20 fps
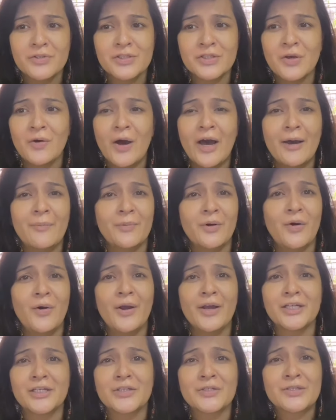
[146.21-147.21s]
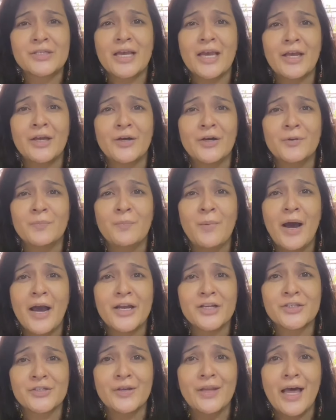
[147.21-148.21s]
so I'm going to say
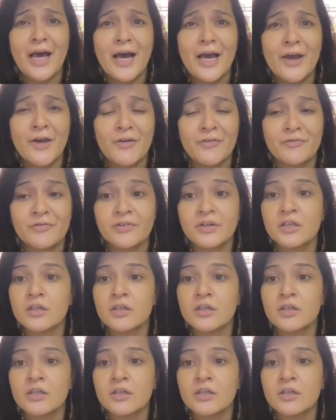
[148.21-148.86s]
goodbye to life.